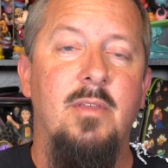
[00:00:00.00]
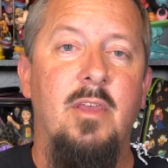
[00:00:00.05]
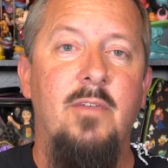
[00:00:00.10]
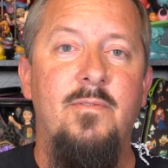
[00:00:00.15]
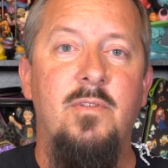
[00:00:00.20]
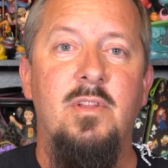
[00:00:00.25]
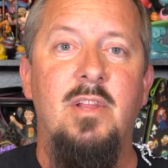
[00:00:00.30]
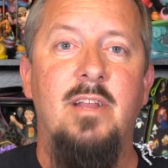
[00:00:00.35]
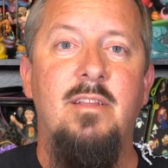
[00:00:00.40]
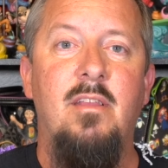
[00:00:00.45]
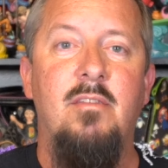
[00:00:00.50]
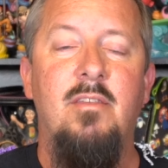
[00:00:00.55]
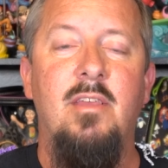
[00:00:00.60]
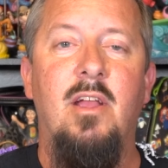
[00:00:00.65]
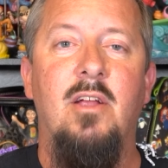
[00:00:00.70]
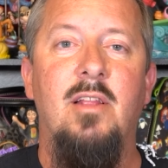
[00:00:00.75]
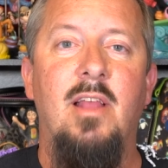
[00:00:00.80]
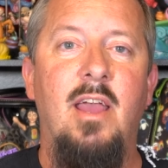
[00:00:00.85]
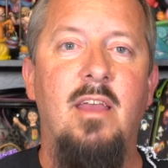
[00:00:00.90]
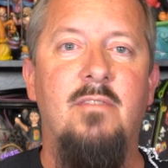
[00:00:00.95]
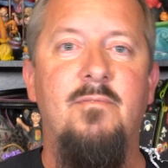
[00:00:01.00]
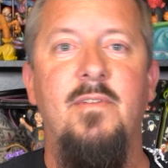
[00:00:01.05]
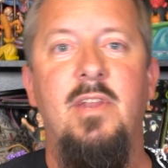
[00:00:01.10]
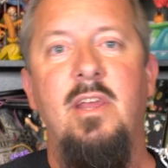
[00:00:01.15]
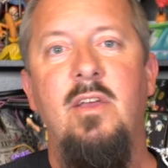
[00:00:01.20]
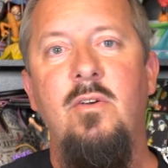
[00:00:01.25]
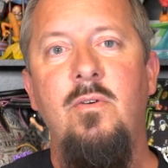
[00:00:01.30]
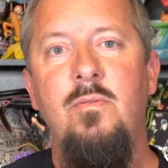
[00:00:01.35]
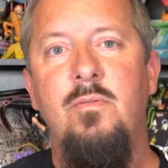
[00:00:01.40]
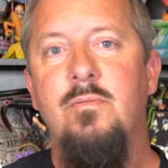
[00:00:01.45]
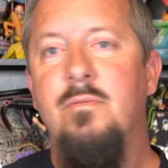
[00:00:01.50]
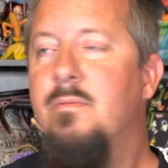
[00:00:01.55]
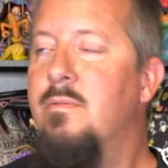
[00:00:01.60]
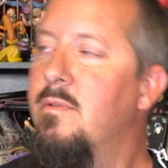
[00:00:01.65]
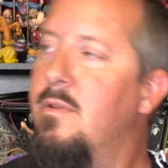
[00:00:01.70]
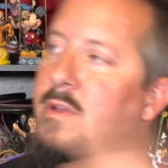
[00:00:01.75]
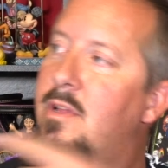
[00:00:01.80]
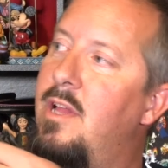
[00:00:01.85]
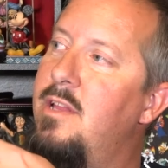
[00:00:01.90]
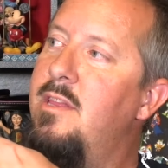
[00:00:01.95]
if you'd like to see our last video,
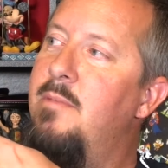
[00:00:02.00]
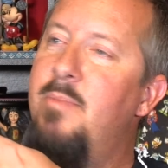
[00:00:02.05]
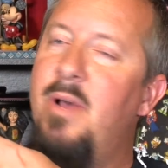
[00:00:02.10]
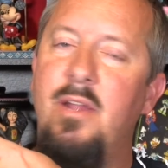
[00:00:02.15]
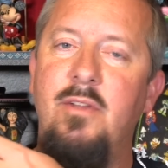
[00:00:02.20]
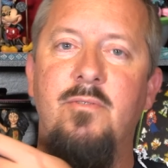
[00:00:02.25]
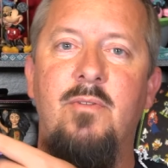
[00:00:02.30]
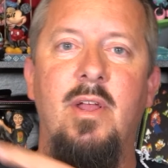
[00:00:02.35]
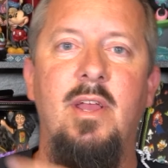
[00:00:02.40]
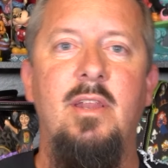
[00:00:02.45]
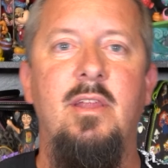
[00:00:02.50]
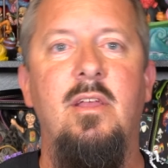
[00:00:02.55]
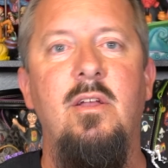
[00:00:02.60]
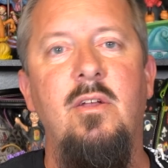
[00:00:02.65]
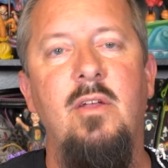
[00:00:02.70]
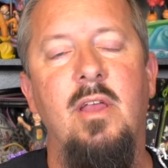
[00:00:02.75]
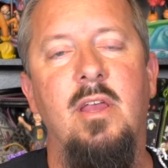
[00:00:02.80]
click the button right here.